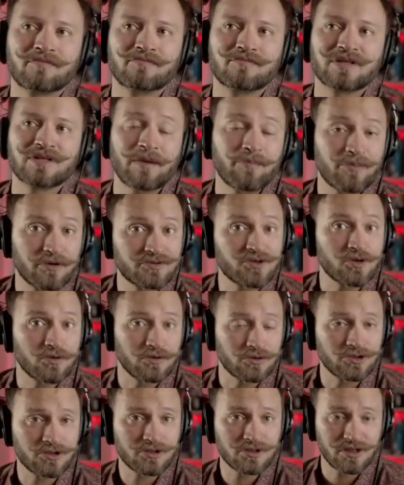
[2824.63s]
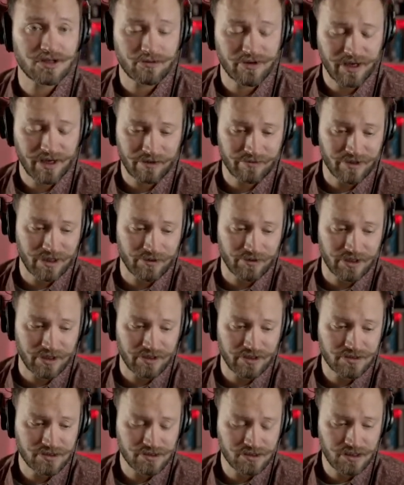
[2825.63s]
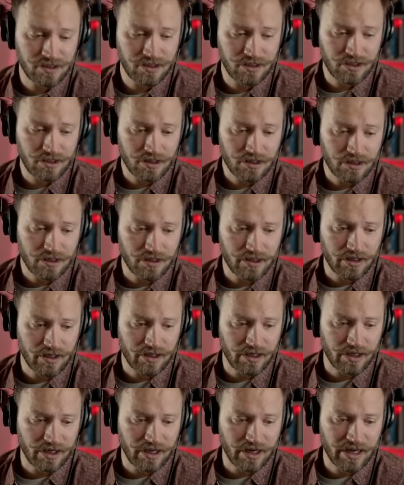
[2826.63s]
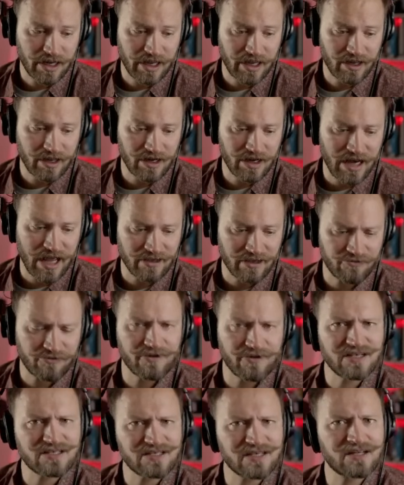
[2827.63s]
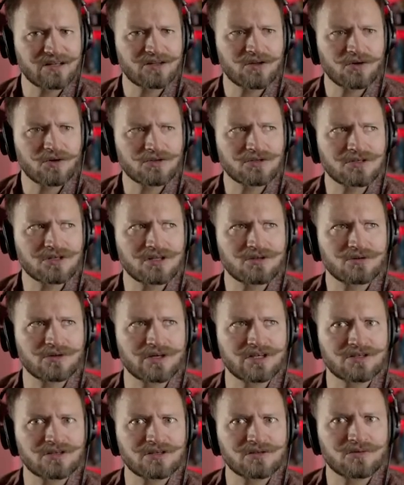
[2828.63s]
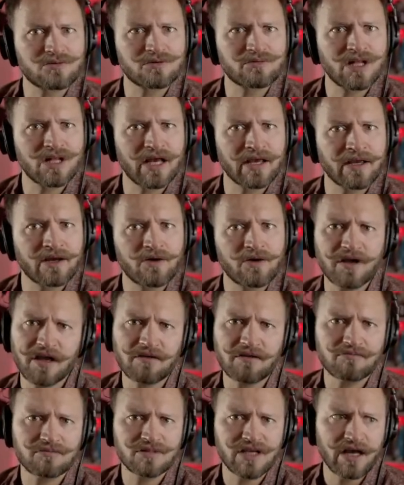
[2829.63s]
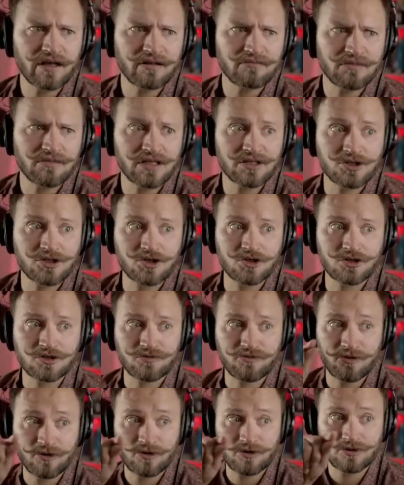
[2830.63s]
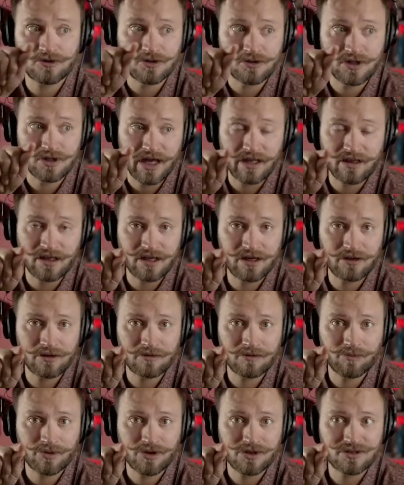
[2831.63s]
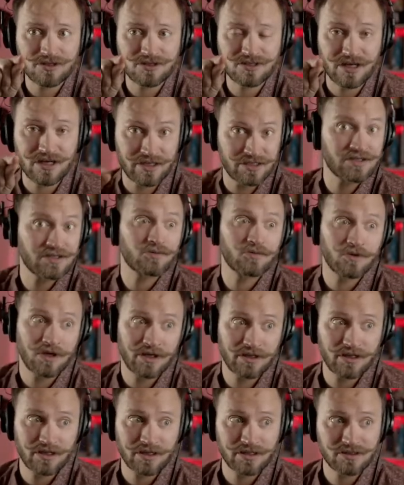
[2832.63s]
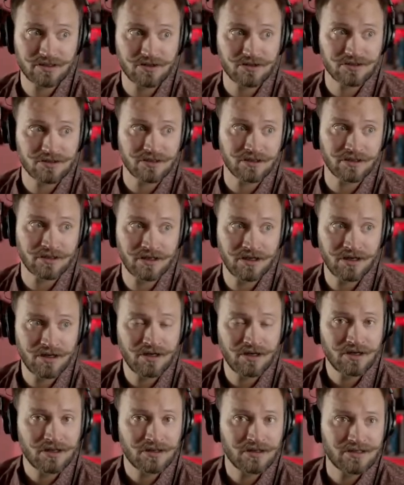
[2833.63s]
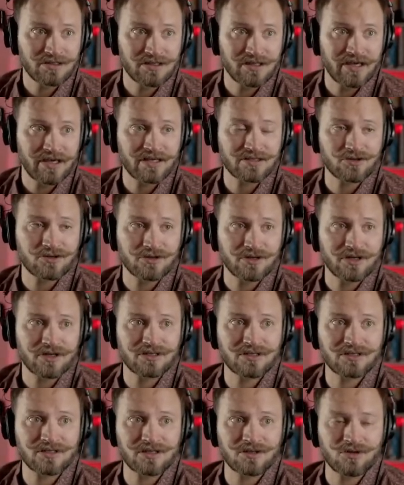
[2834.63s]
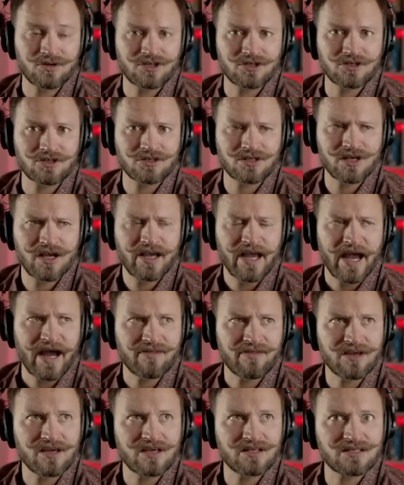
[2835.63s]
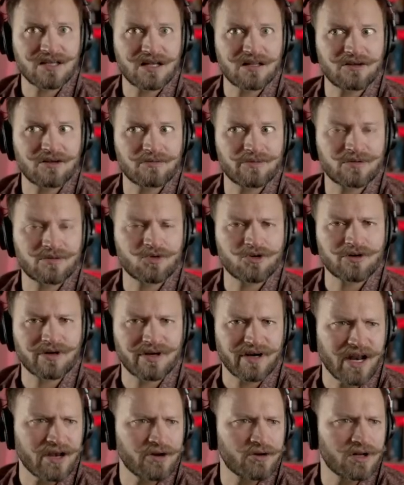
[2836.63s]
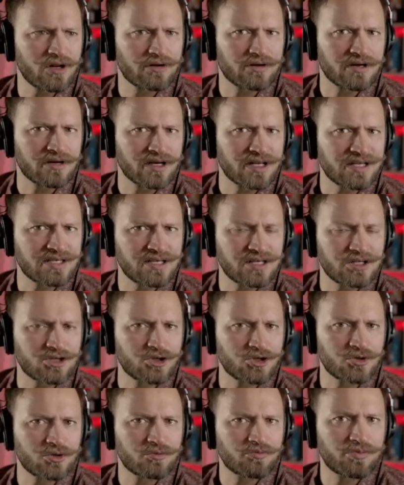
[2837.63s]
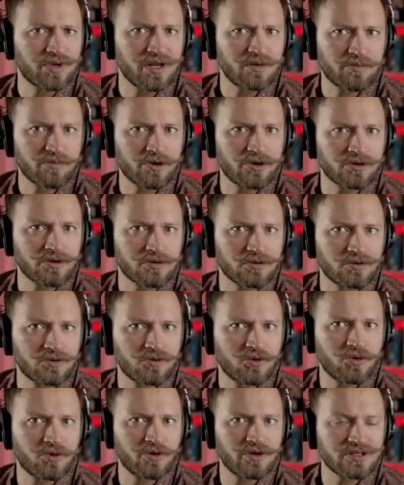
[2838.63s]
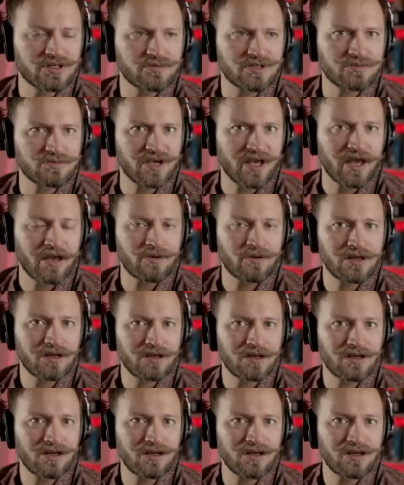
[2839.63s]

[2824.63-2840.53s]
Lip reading: type of solutions that we have nowadays, like fixing those situations will be like, okay, yeah, let's just focus on that little process that is the one that is causing these leaks or these situations. I think it's a little bit more granular and easy to pinpoint who is misbehaving